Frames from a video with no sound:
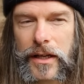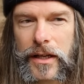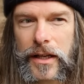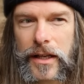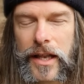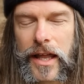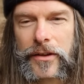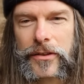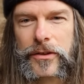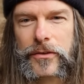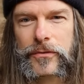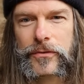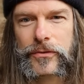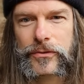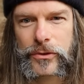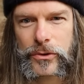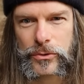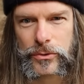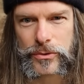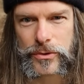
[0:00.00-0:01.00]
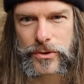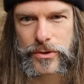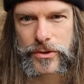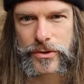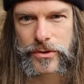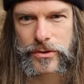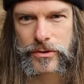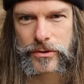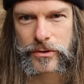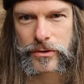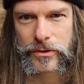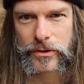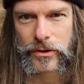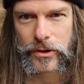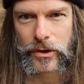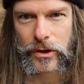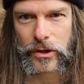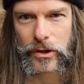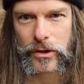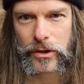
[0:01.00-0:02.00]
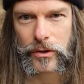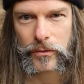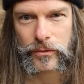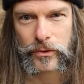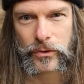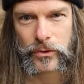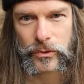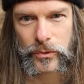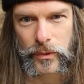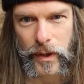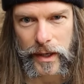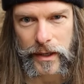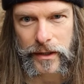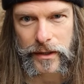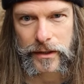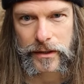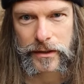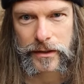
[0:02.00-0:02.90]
let the fruits of wu-wei